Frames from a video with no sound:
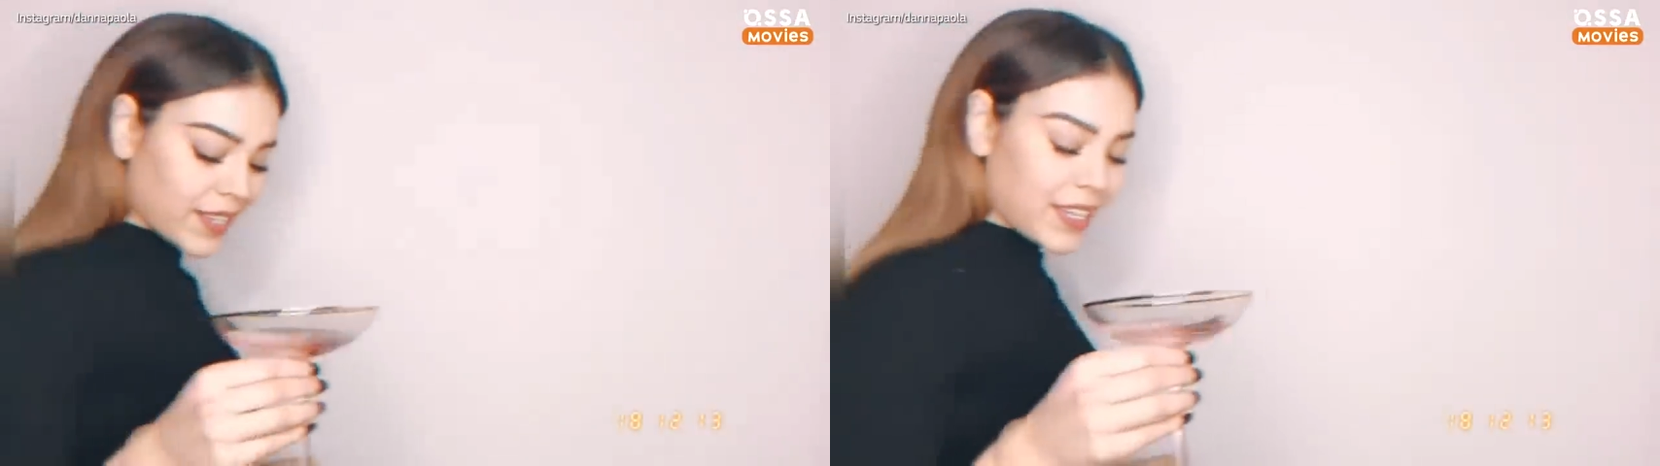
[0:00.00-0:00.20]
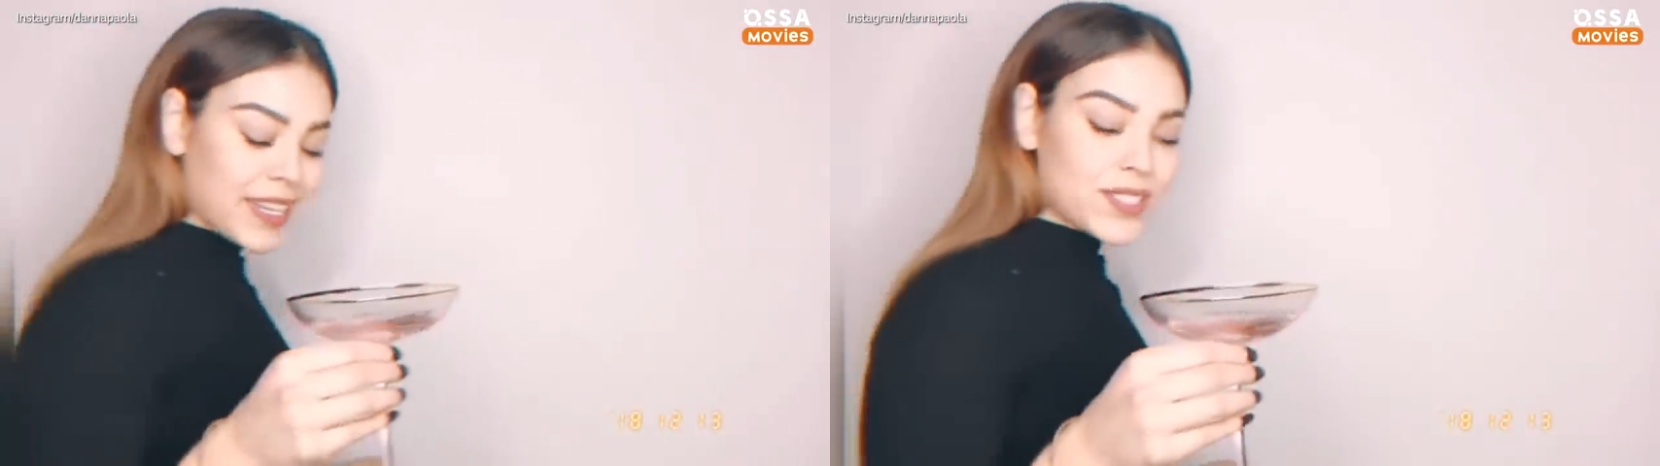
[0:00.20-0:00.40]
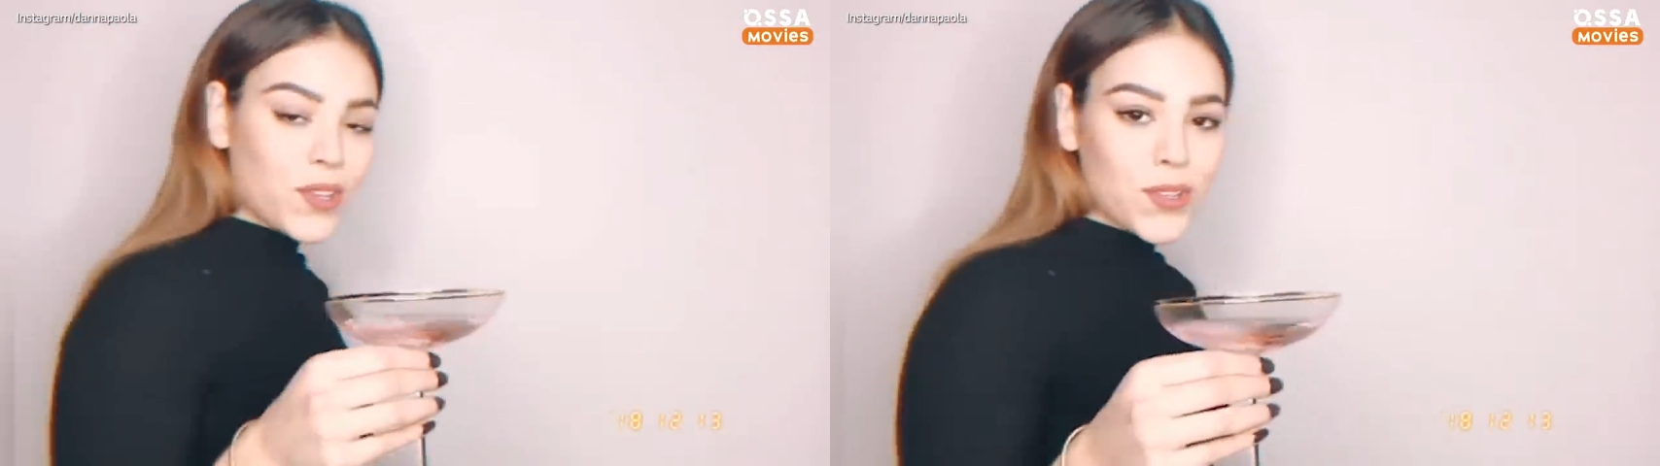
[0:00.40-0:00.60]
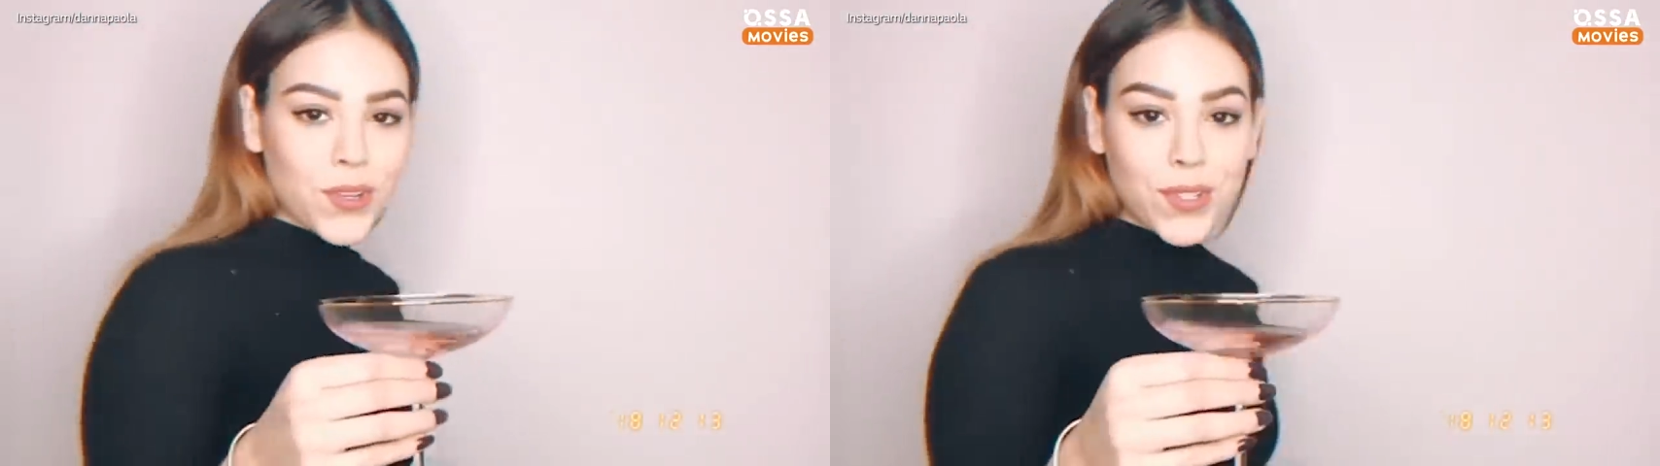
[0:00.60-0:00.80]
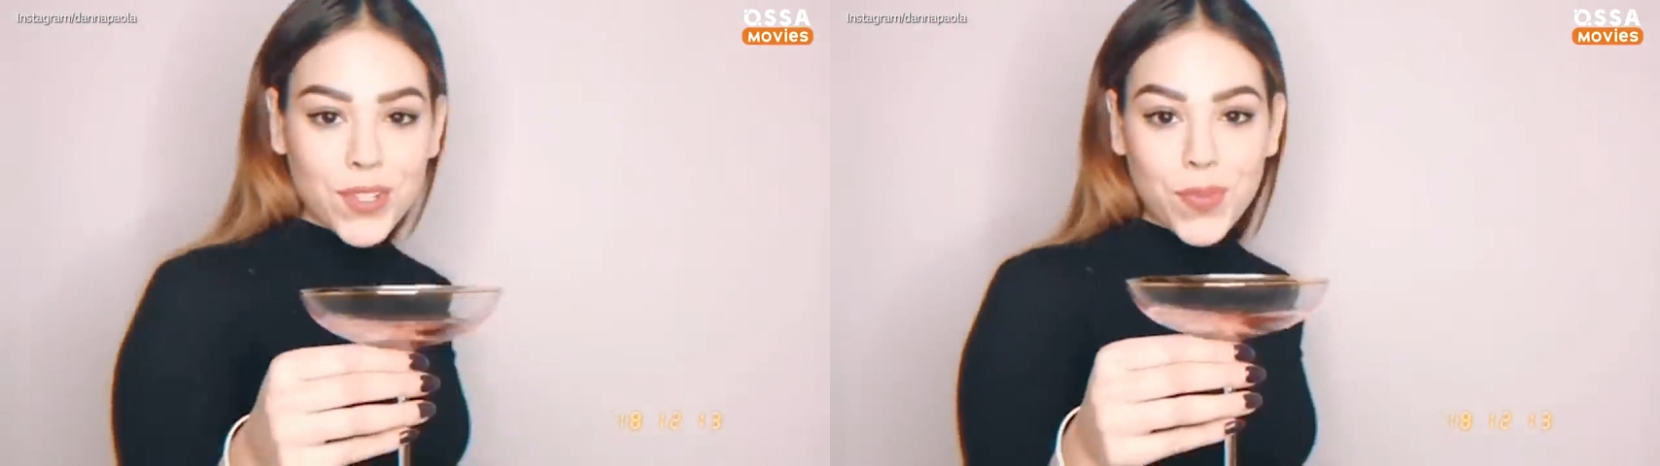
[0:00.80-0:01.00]
Elite
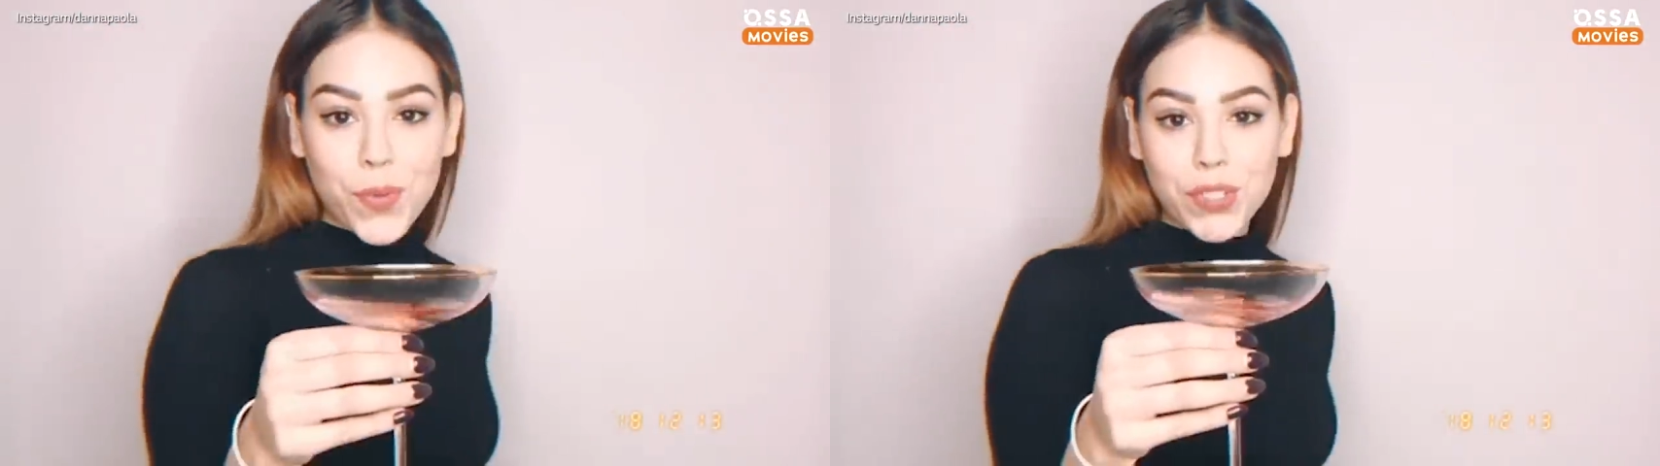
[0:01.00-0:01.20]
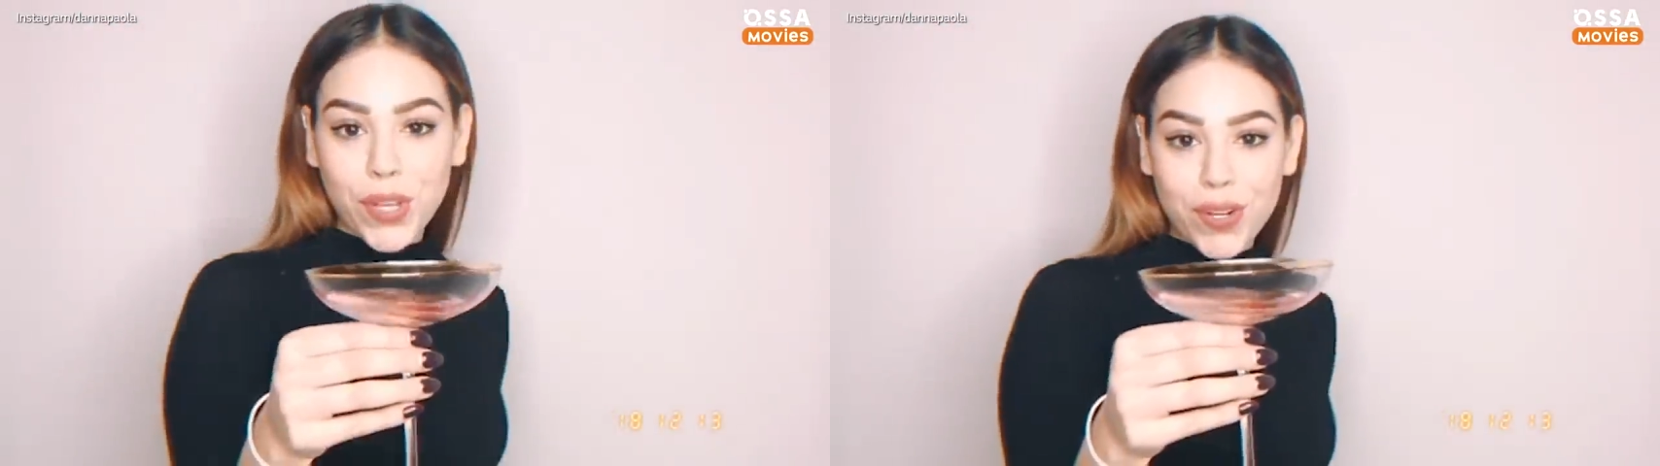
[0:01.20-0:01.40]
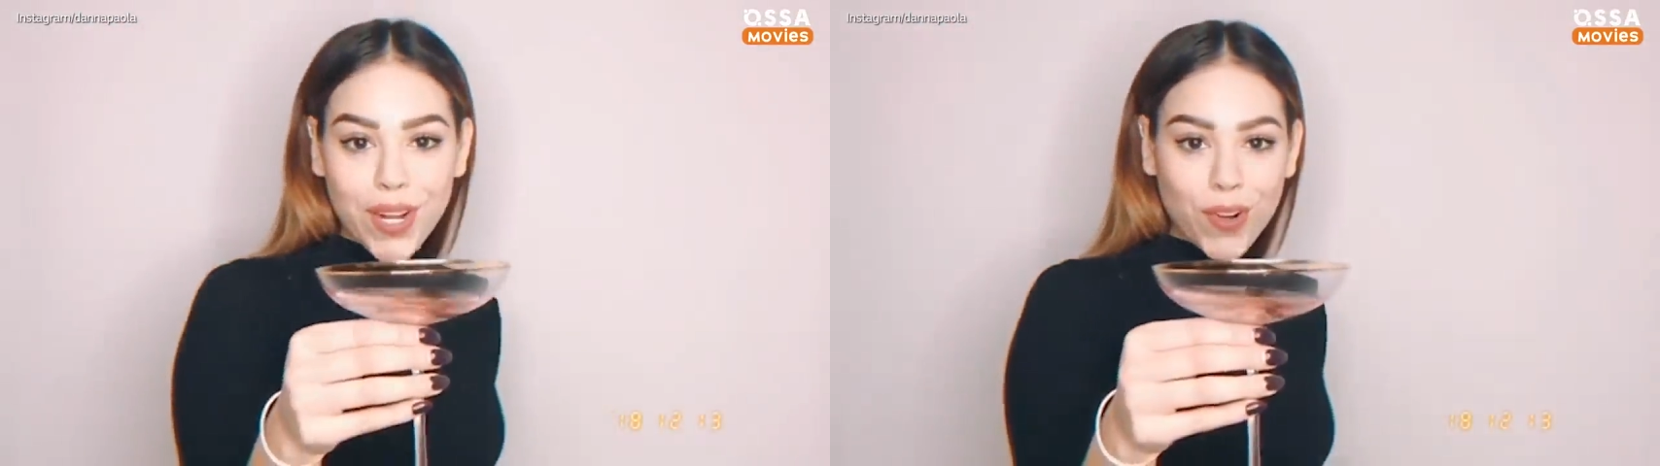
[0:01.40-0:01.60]
star posted it